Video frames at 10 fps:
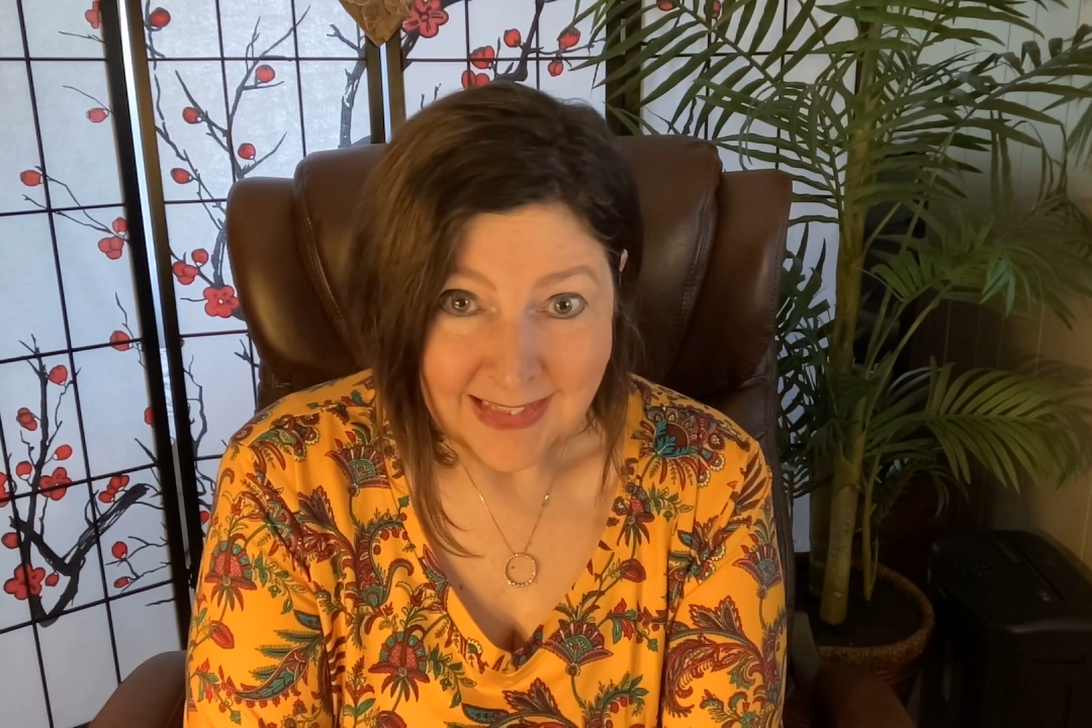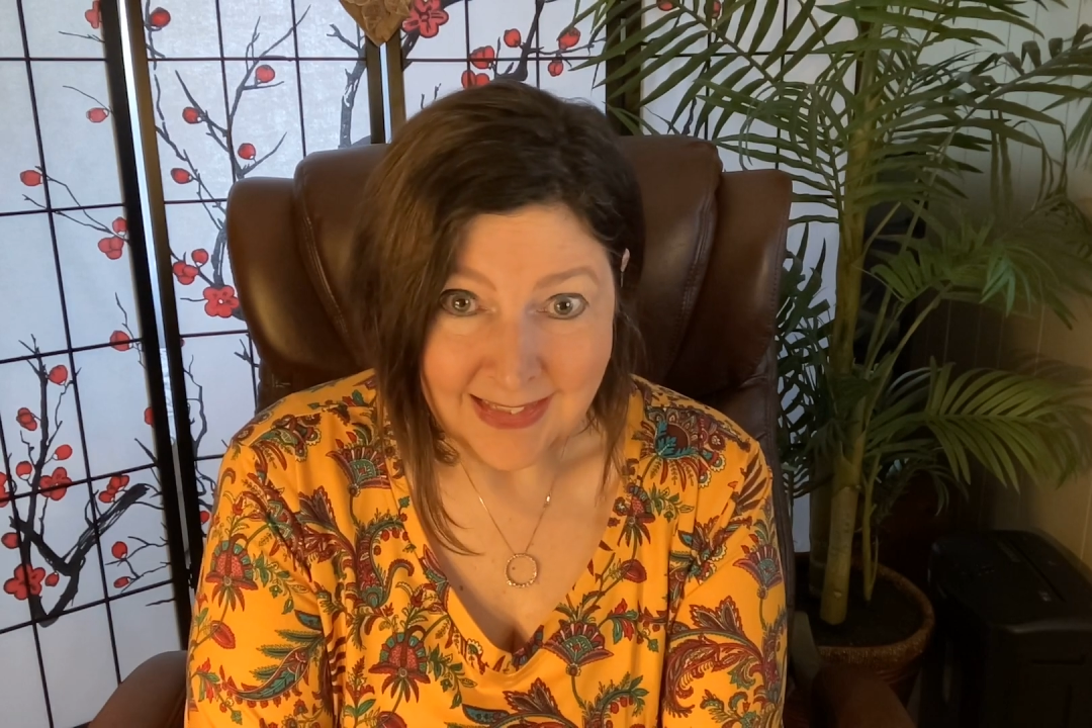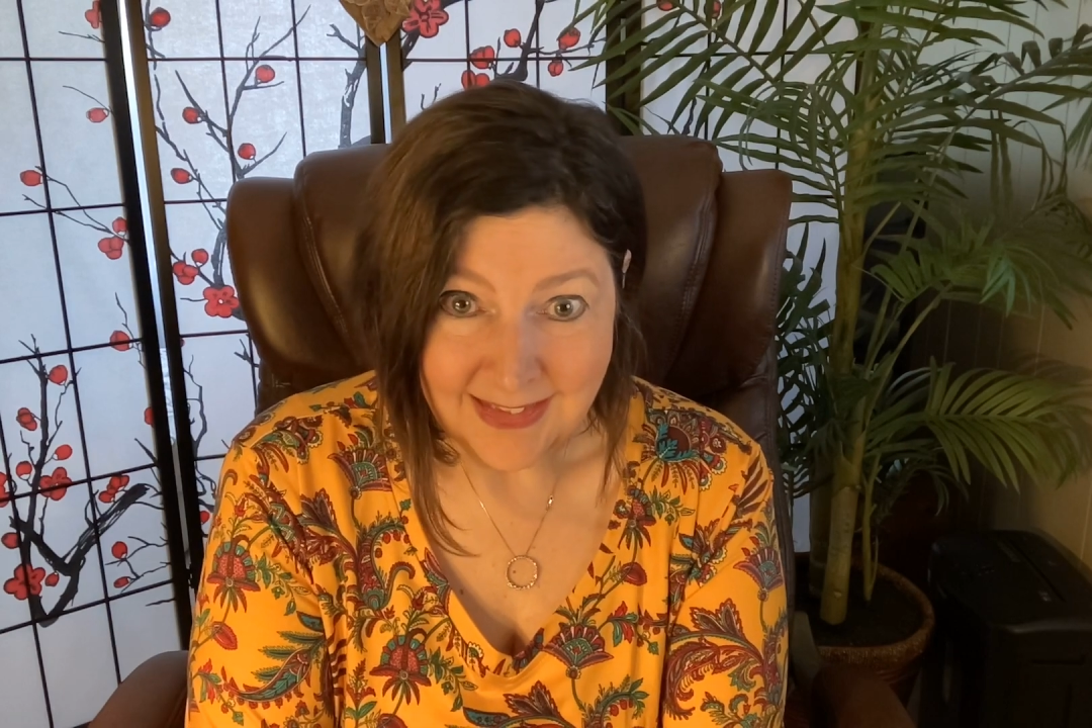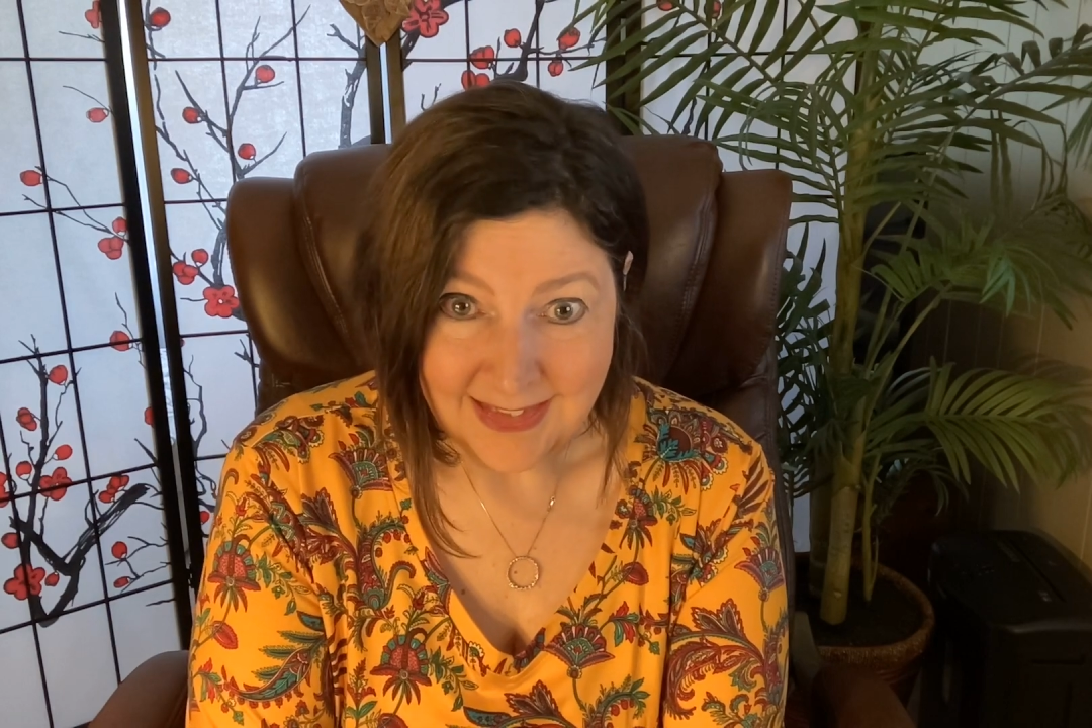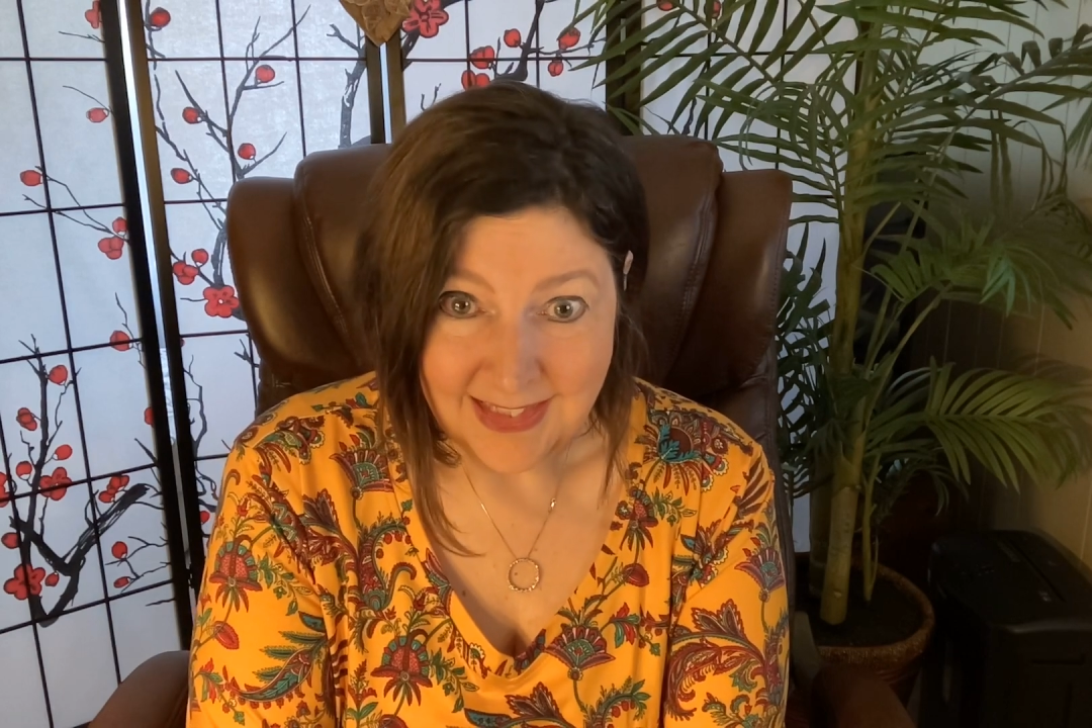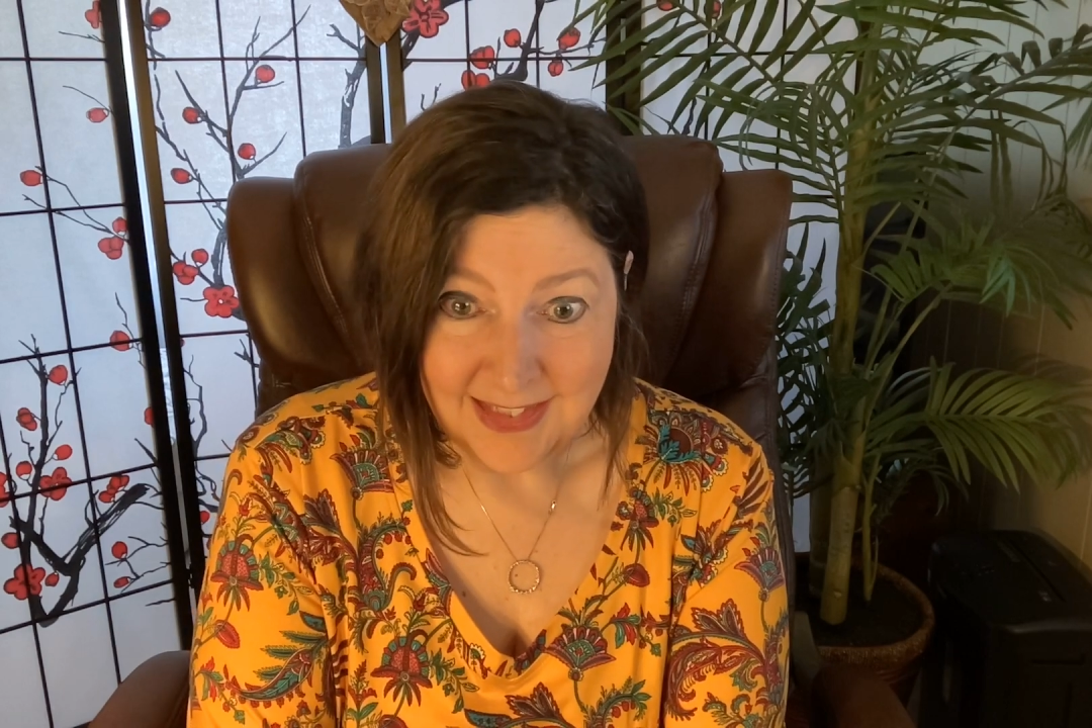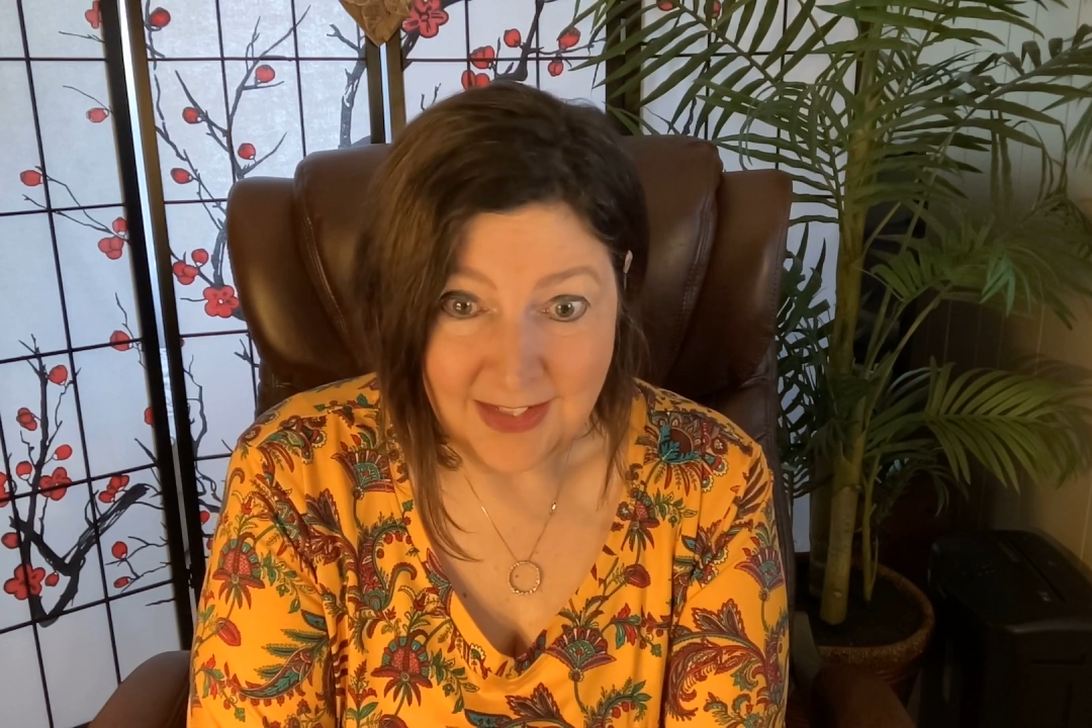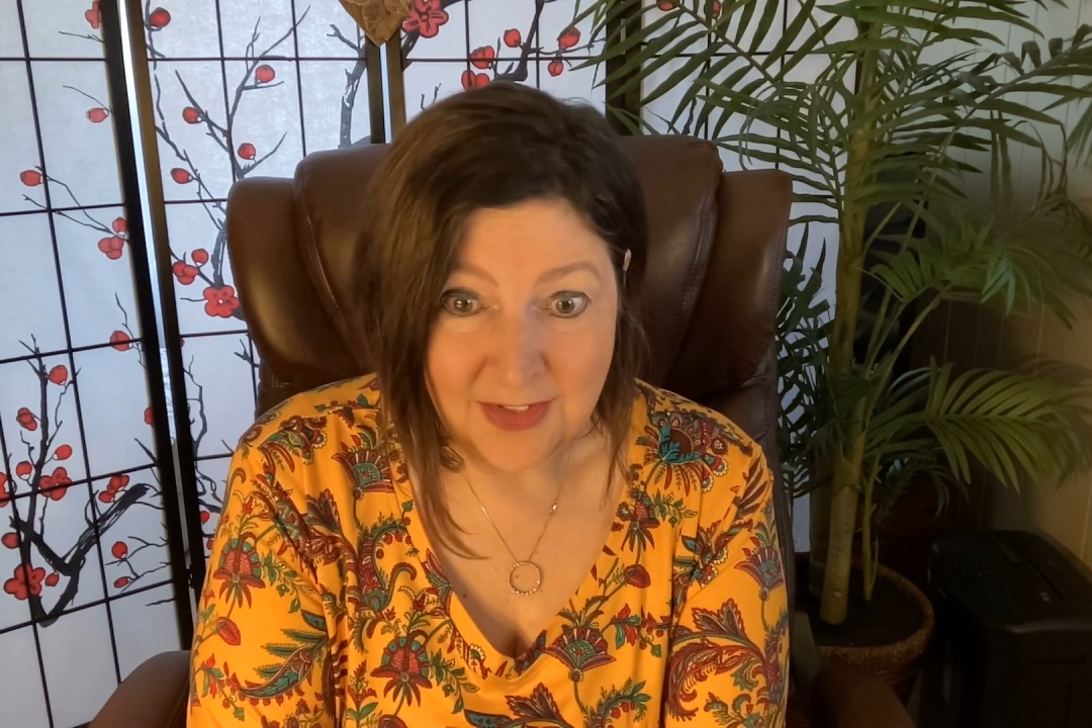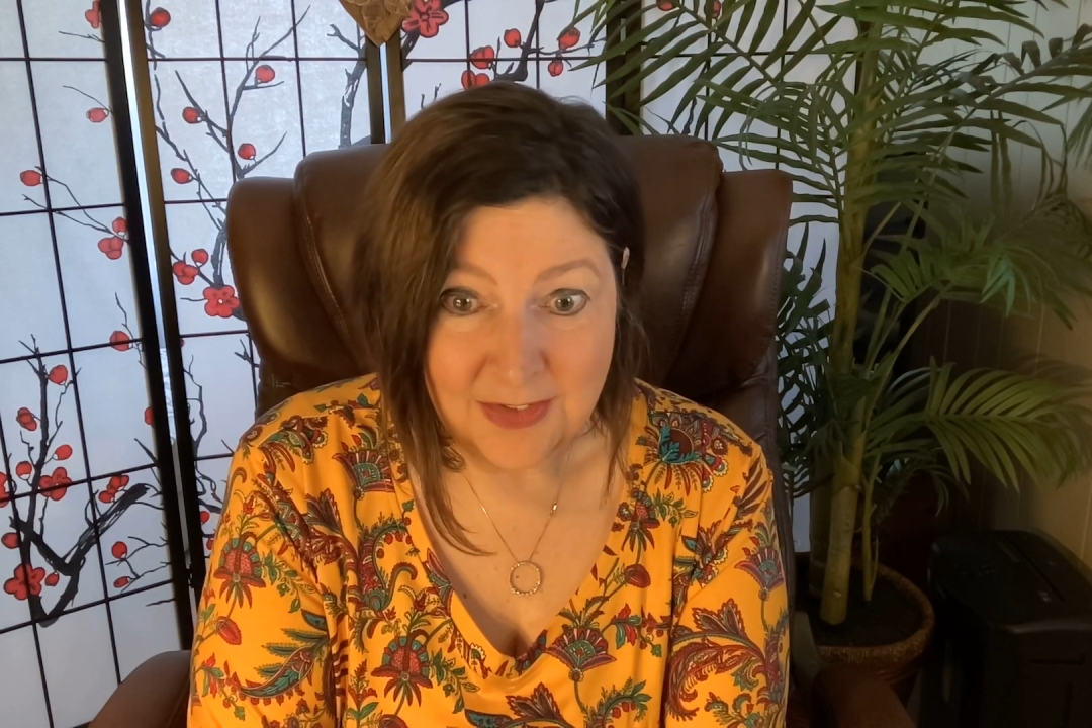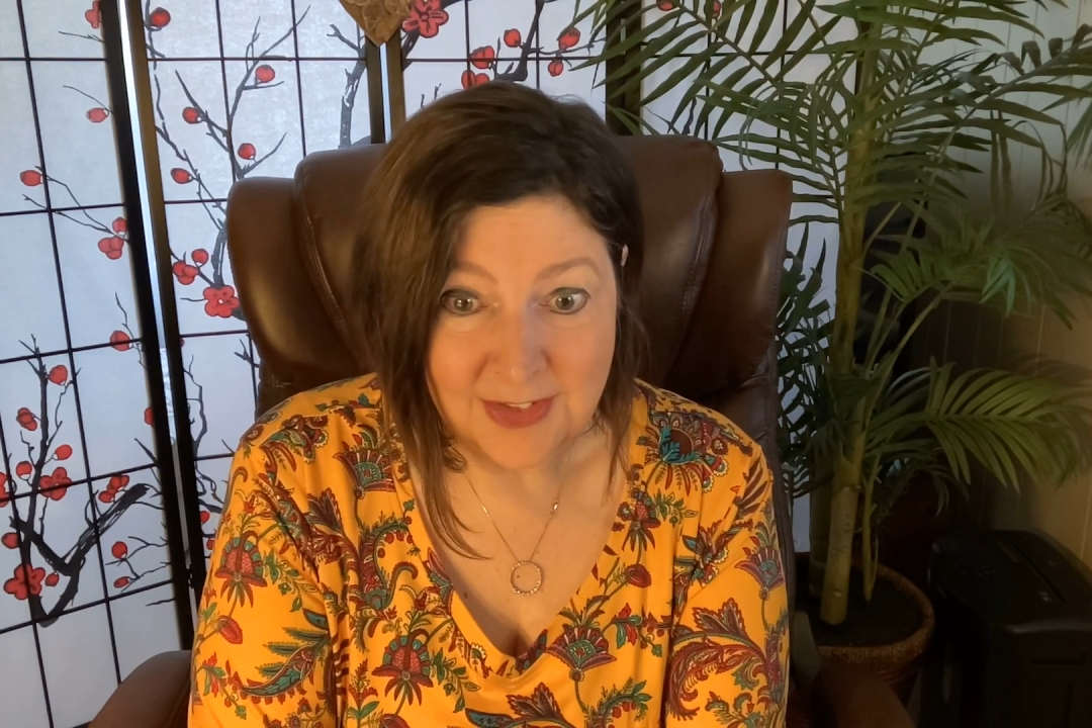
Let's say the other